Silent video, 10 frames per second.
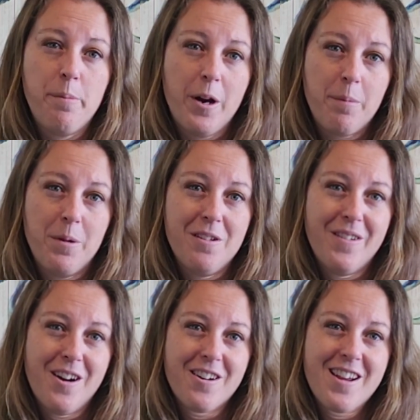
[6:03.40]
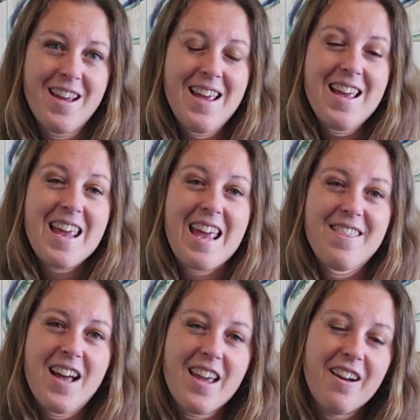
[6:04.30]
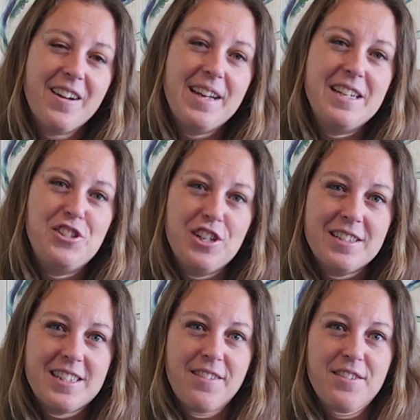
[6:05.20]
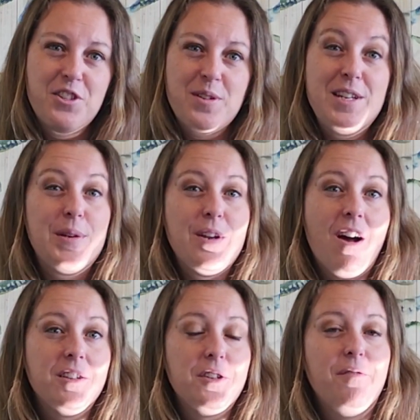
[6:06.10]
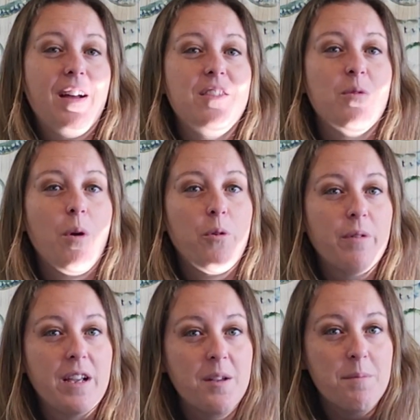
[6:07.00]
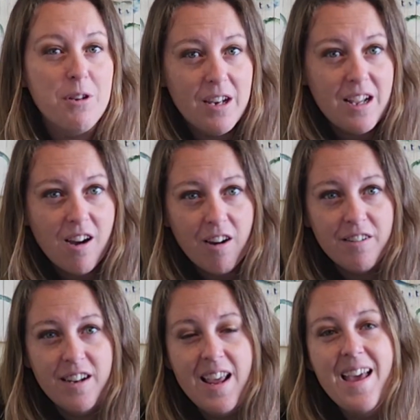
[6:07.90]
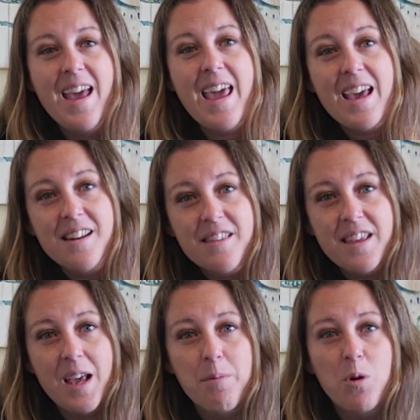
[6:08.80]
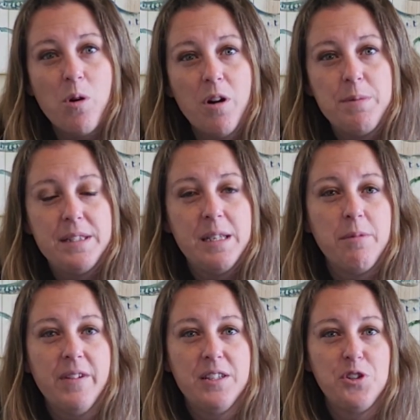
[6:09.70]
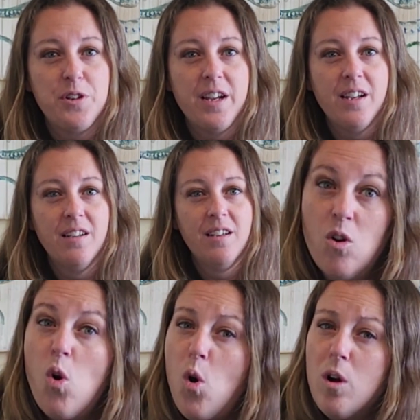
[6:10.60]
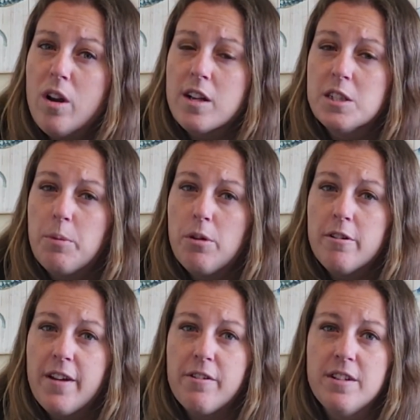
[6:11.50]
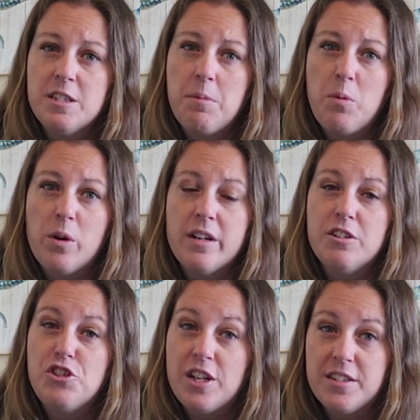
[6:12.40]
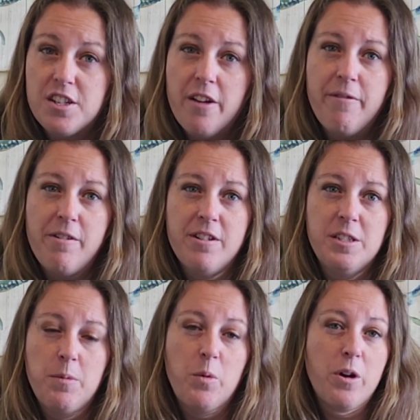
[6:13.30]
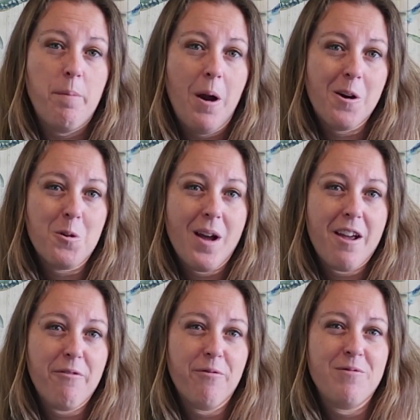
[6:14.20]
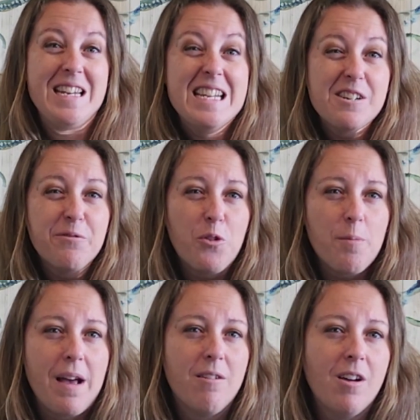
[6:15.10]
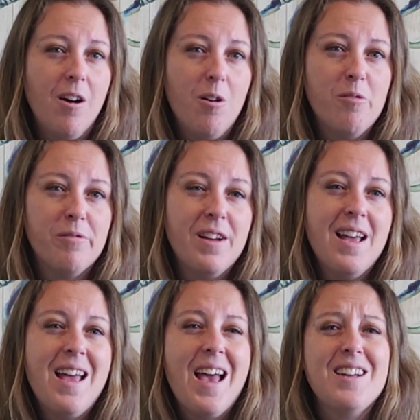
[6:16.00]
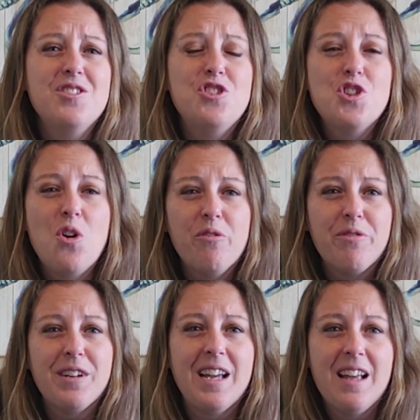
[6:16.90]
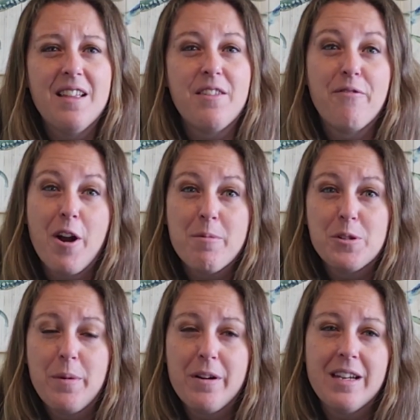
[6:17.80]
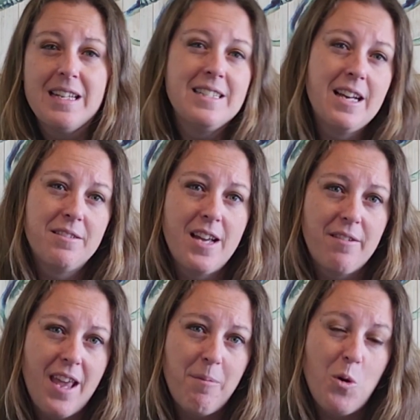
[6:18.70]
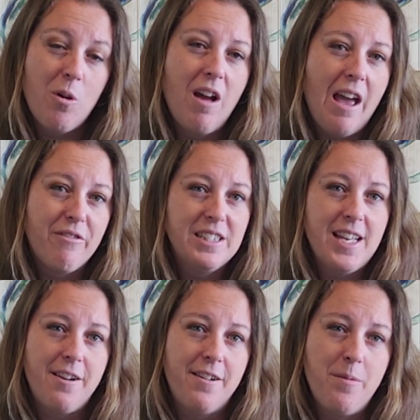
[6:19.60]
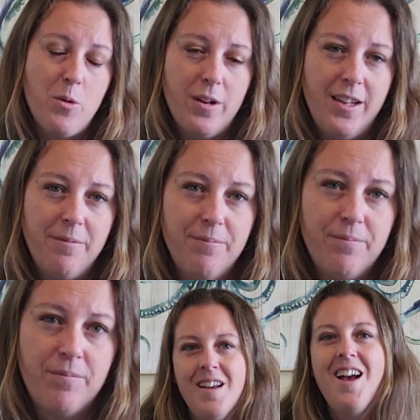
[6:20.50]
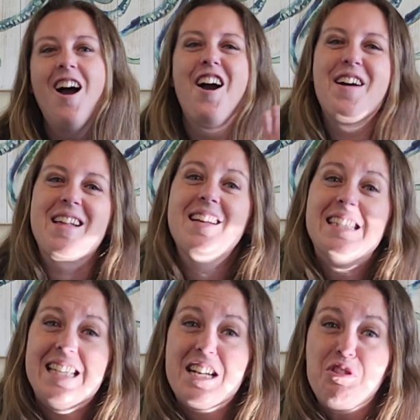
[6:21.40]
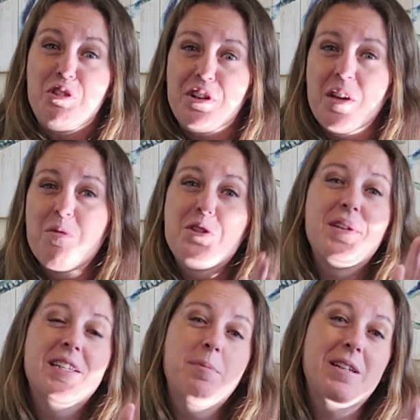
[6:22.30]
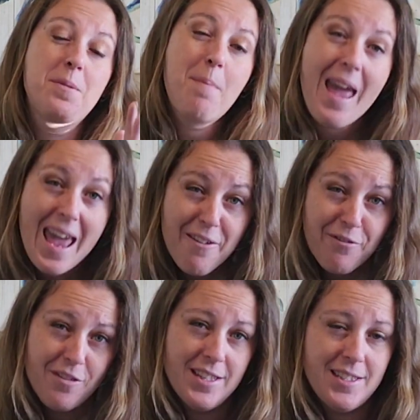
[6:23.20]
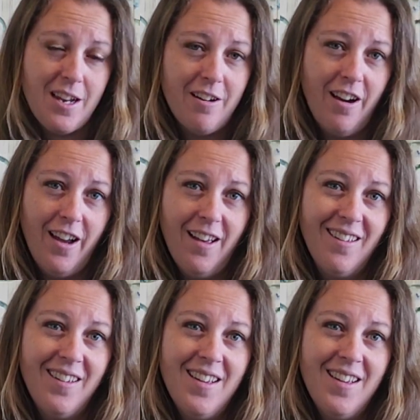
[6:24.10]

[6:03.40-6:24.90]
Park Boulevard. In that area, just down the street, you can also find the Rotary Community Garden and the Cape Coral Museum of History. Or explore Veterans Memorial just off Veterans Memorial Parkway near 4 Mile Cove. And don't forget the Farmers Market in downtown Cape Coral every Saturday morning. All right, let's take a look at what you can expect to pay for this area.